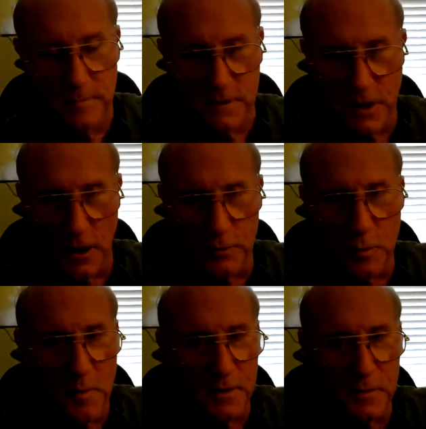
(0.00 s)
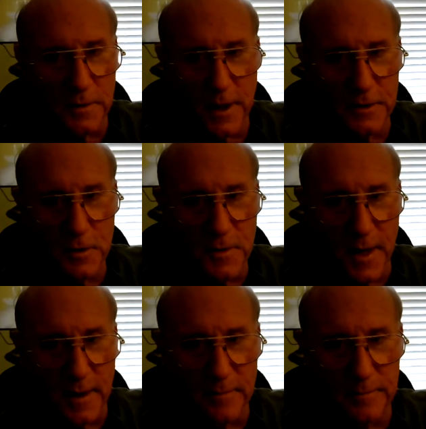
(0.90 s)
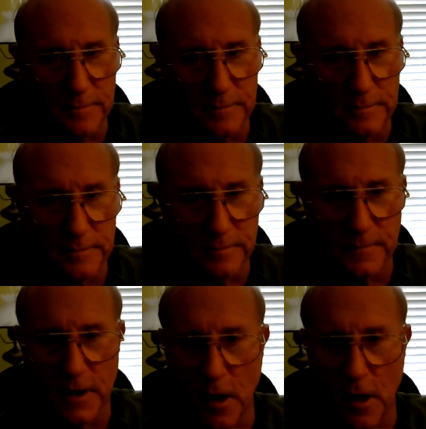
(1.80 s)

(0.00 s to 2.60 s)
Skeletal muscle doesn't do that. They